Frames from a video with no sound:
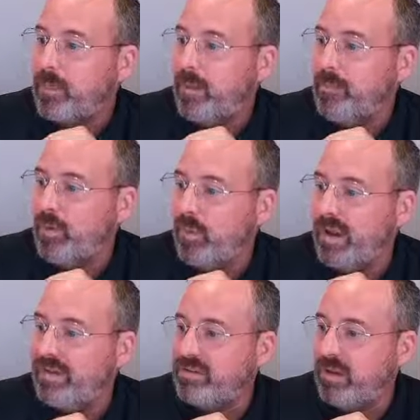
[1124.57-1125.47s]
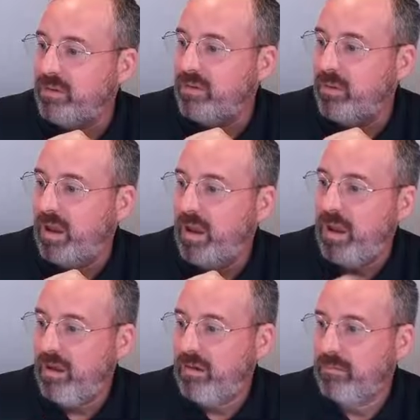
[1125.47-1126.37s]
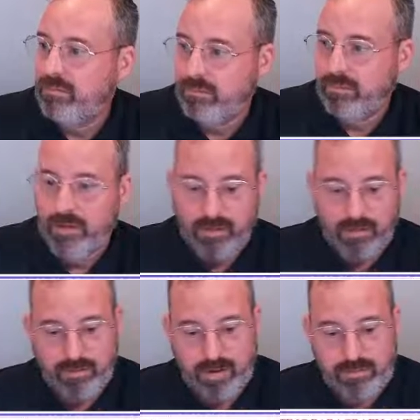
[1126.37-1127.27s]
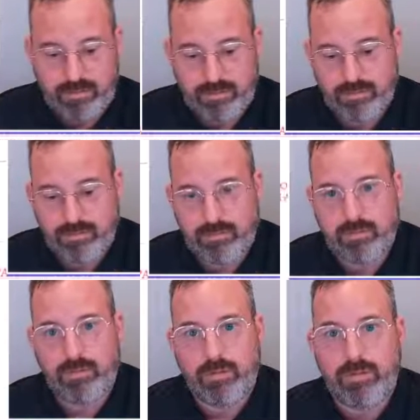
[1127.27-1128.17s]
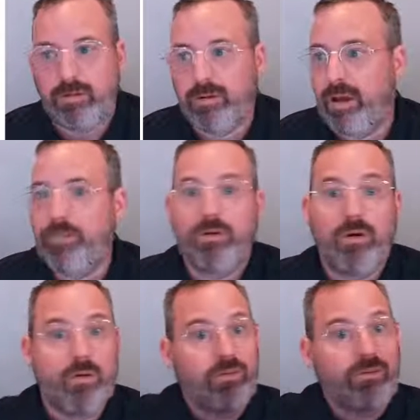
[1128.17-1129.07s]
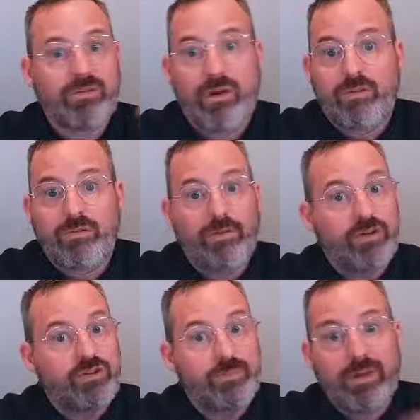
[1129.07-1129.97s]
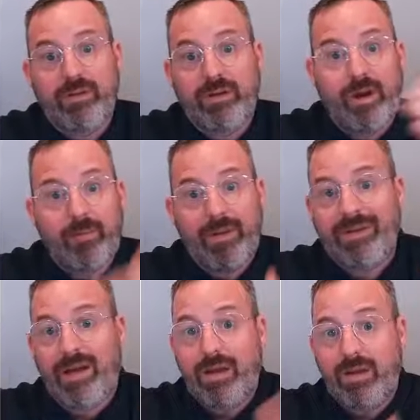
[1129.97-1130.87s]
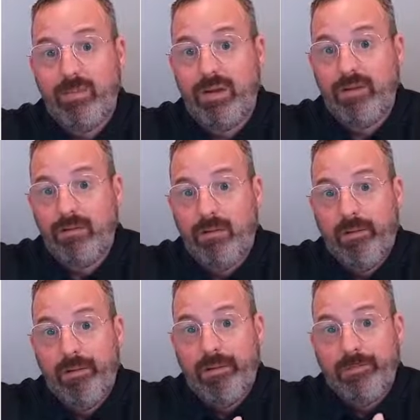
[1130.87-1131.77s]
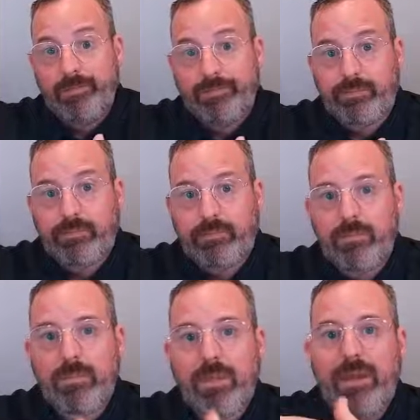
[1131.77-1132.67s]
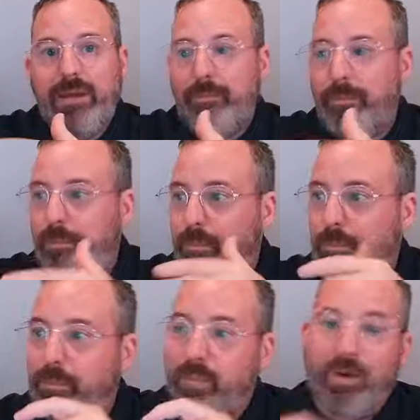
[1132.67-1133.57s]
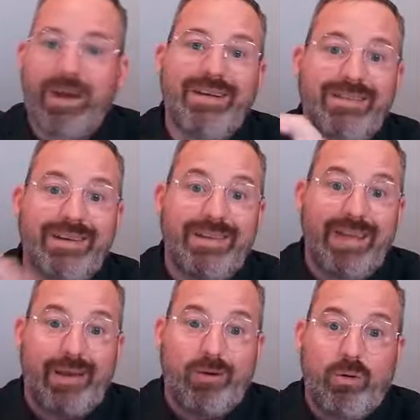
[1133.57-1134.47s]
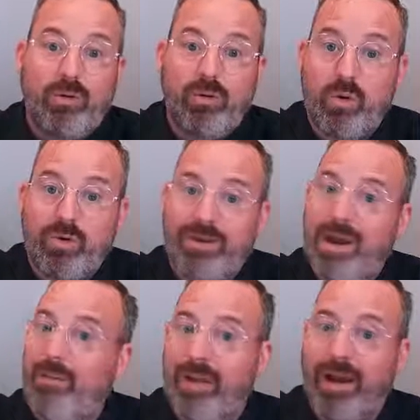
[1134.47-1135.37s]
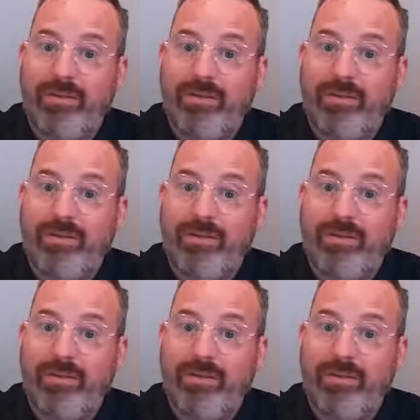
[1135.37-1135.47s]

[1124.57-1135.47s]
But when I select OK, right, LeaderGuide Pro starts finish building out my document. It brings in that whole course outline.